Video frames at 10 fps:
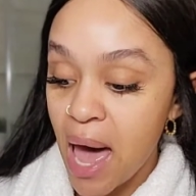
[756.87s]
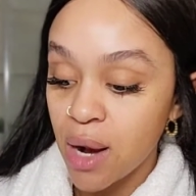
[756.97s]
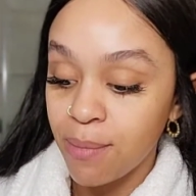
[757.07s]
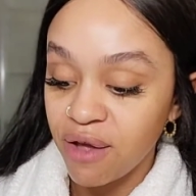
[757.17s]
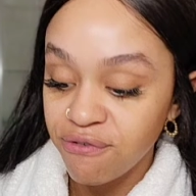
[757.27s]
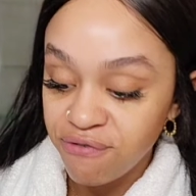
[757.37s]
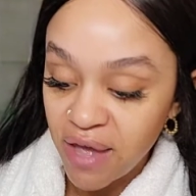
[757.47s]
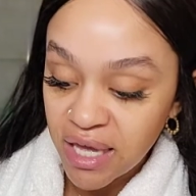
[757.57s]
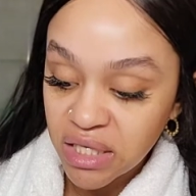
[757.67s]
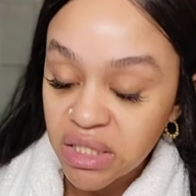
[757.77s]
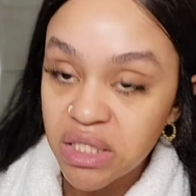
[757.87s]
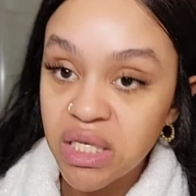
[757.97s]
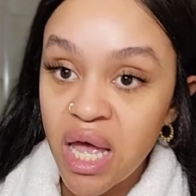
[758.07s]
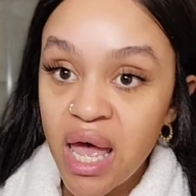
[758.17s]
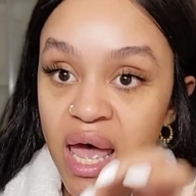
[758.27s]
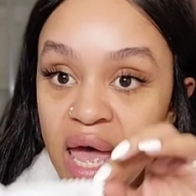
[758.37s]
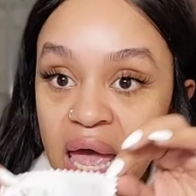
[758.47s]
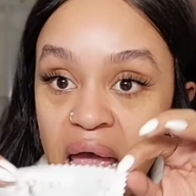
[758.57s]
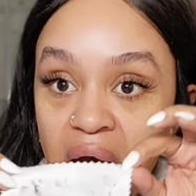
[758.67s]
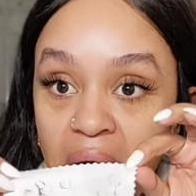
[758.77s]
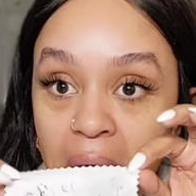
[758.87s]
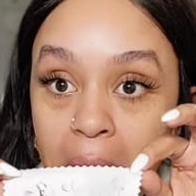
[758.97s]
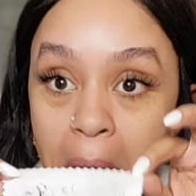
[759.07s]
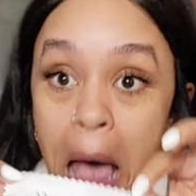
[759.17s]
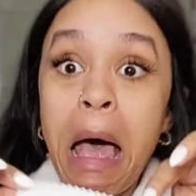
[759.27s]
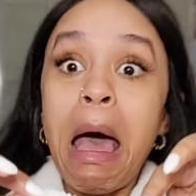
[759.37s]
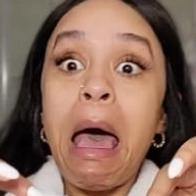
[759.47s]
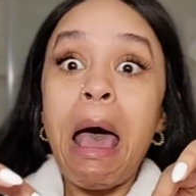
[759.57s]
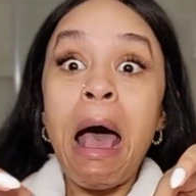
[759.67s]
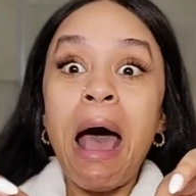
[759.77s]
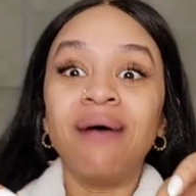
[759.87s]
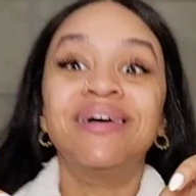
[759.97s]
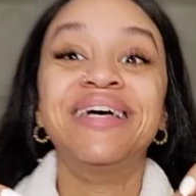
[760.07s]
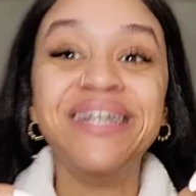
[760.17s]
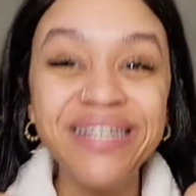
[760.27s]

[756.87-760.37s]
out of my face. Ah!